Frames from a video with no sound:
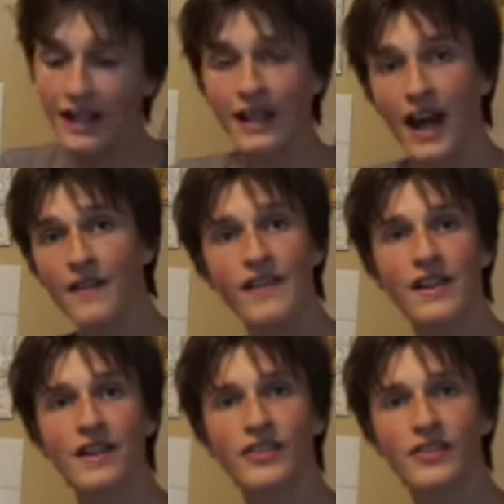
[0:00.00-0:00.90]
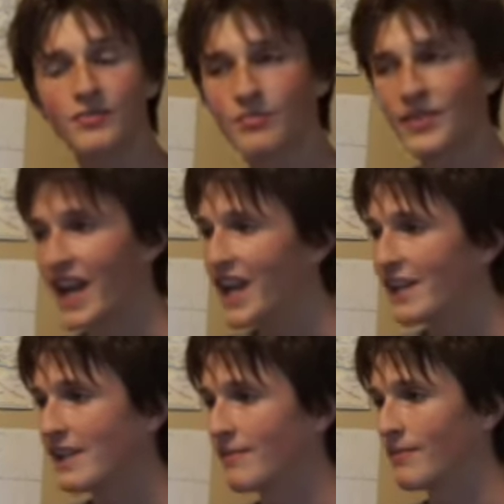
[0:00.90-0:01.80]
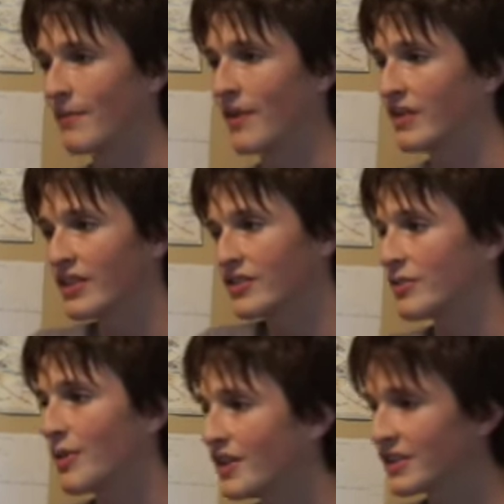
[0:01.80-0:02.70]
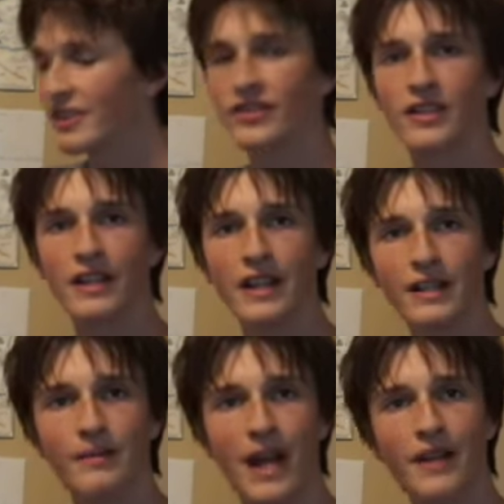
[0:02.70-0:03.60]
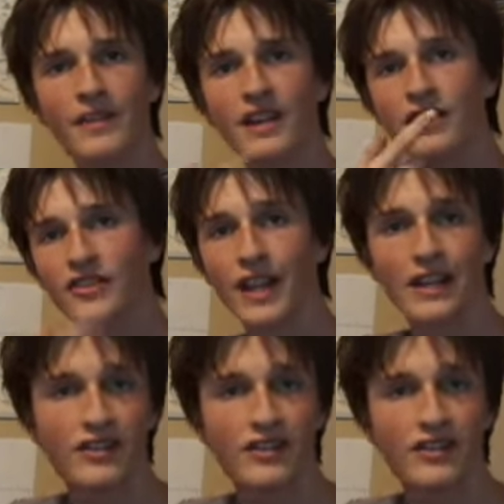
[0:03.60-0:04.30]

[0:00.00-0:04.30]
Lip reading: have a nice day. Unless you're watching this at night, have a nice next